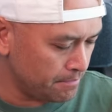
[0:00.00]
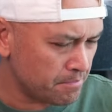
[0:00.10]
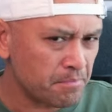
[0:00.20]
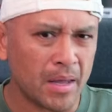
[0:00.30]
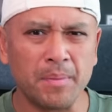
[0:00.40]

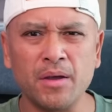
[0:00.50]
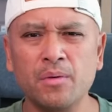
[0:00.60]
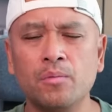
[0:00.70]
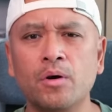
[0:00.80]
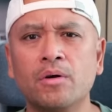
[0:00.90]
Maybe
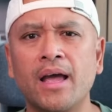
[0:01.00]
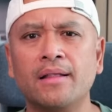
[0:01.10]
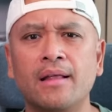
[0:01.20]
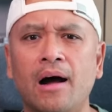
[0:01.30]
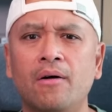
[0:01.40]
we'll
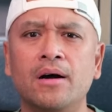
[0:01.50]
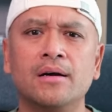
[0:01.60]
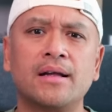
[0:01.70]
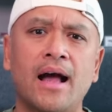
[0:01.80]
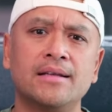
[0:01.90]
get our
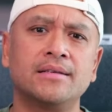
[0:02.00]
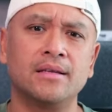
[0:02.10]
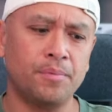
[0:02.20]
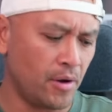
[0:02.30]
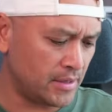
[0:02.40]
guys at
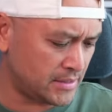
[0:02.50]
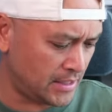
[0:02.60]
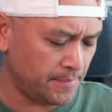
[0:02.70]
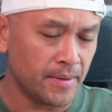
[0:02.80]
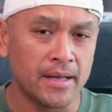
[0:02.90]
the product
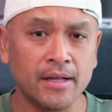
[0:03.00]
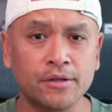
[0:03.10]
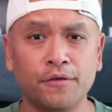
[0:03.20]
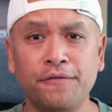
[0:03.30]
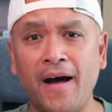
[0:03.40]
team
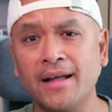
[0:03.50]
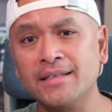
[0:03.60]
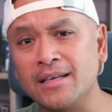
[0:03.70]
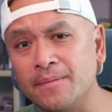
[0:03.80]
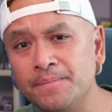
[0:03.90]
to find
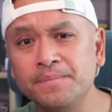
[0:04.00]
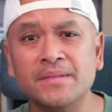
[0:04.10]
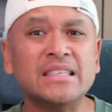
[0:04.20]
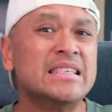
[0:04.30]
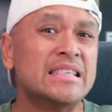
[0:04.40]
some
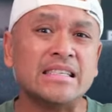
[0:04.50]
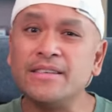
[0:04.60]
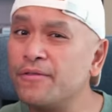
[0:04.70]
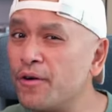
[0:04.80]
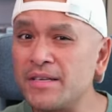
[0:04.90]

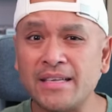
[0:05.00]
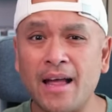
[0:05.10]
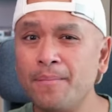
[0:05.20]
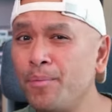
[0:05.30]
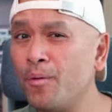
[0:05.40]
first
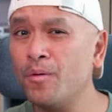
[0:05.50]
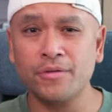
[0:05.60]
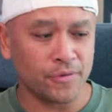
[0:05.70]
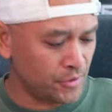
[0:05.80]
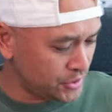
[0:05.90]
samples,
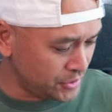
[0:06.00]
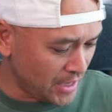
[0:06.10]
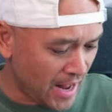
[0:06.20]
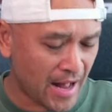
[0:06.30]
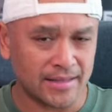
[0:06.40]
first
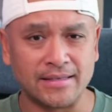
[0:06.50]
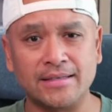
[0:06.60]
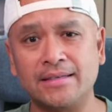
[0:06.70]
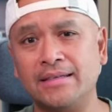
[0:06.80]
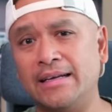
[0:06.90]

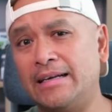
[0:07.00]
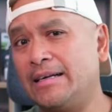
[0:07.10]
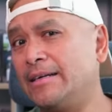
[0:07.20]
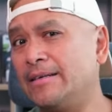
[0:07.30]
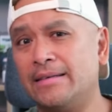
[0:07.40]
shots,
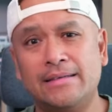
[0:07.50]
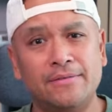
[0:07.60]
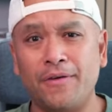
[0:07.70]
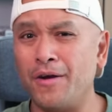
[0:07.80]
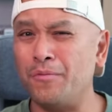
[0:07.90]

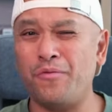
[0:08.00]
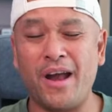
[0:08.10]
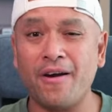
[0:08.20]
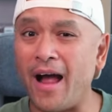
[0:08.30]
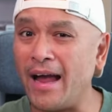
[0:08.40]
very
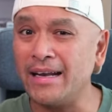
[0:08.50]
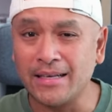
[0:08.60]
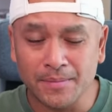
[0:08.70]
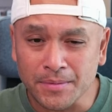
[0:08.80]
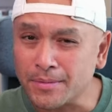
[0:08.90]
rare
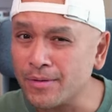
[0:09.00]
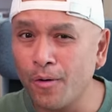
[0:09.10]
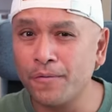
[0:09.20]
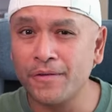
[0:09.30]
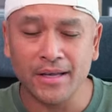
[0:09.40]
items,
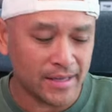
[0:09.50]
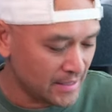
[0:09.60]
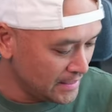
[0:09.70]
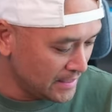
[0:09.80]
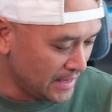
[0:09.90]
hopefully,
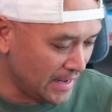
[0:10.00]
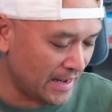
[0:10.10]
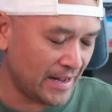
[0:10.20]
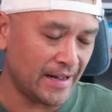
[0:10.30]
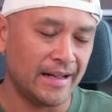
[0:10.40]

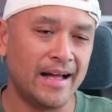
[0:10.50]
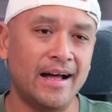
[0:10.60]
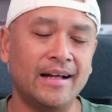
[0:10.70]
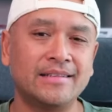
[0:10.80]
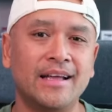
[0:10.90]

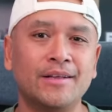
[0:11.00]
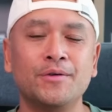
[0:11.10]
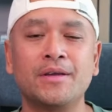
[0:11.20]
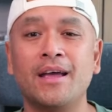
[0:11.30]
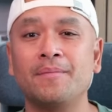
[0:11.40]
that
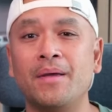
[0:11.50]
you can